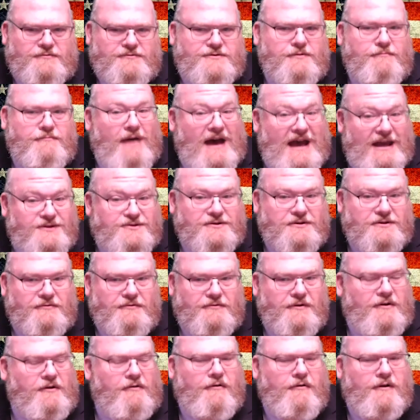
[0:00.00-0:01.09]
to my
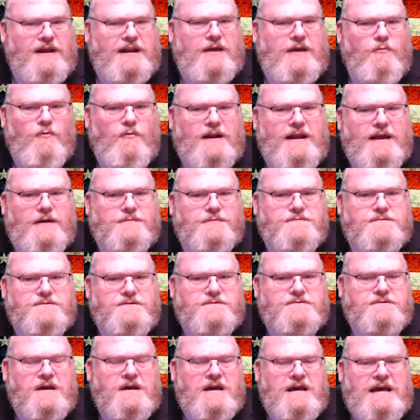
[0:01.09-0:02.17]
children or anyone
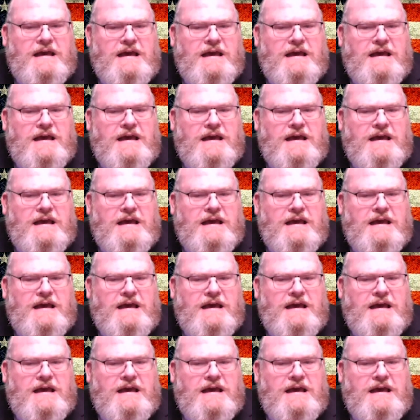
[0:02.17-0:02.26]
else's.